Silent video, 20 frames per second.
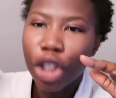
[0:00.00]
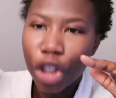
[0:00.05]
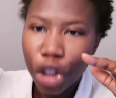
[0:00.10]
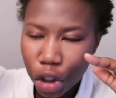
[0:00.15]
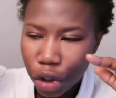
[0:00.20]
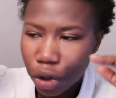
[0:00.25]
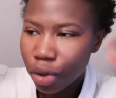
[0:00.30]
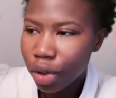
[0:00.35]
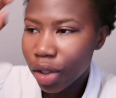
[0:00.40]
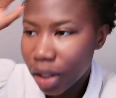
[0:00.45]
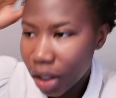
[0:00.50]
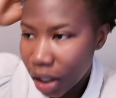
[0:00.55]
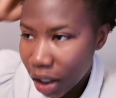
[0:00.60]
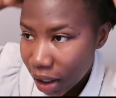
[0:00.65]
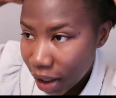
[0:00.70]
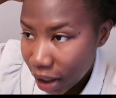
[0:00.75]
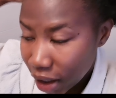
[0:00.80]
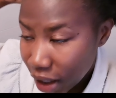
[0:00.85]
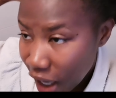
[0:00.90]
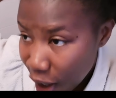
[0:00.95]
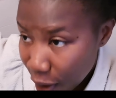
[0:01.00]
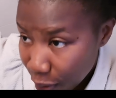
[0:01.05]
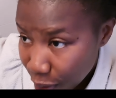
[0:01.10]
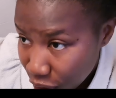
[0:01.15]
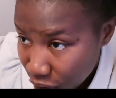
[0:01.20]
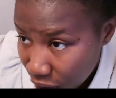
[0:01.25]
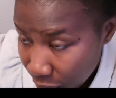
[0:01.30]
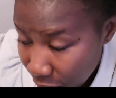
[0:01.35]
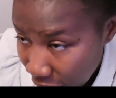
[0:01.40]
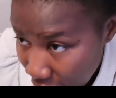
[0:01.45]
Good. It helps
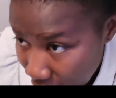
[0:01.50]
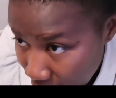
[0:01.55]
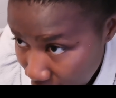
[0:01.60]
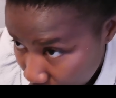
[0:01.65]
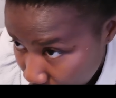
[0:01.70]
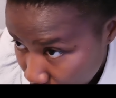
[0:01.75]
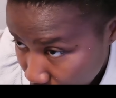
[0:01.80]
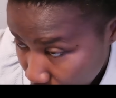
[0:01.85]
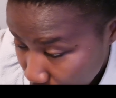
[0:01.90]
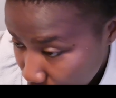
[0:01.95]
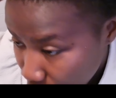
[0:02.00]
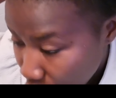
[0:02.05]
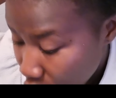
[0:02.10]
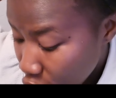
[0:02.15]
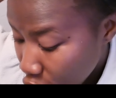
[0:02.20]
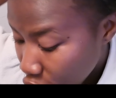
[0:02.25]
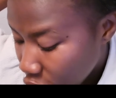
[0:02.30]
stimulate hair growth.